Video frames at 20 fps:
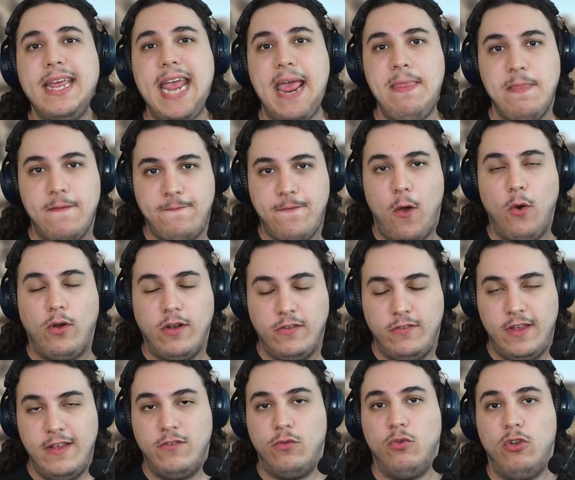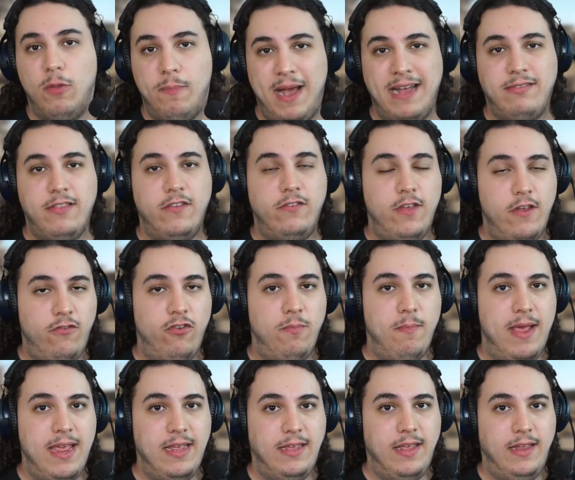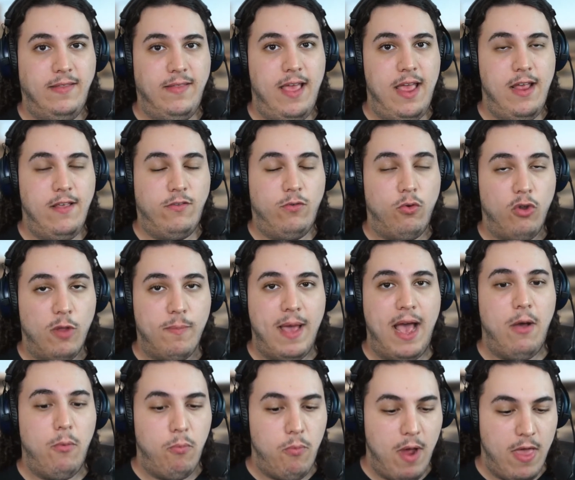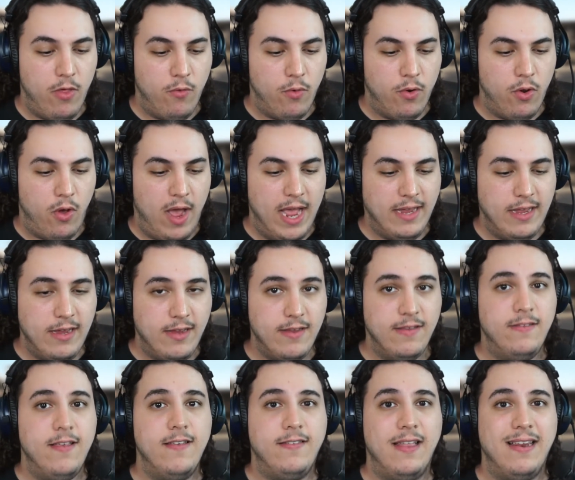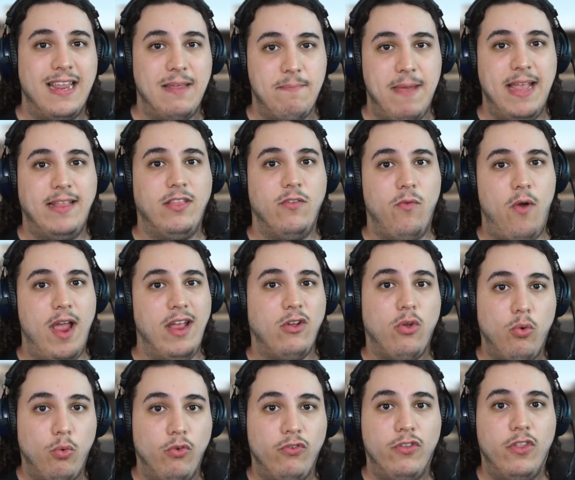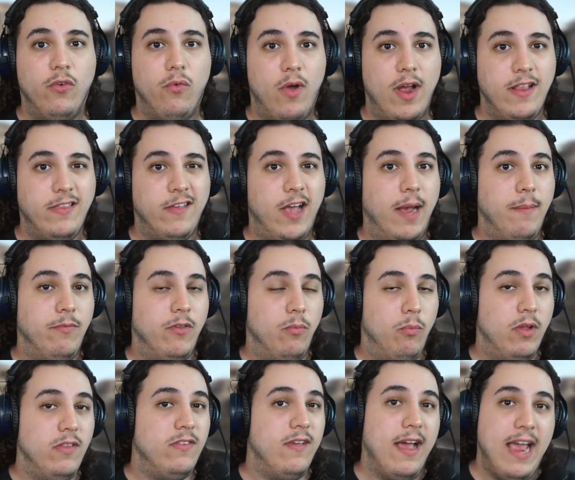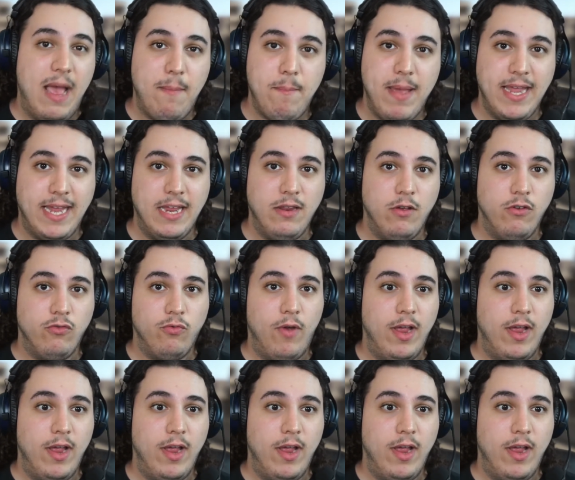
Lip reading: again, the focus is all about decision making there. It's all about whether or not I can consistently make the right calls at the right times. And once I am making those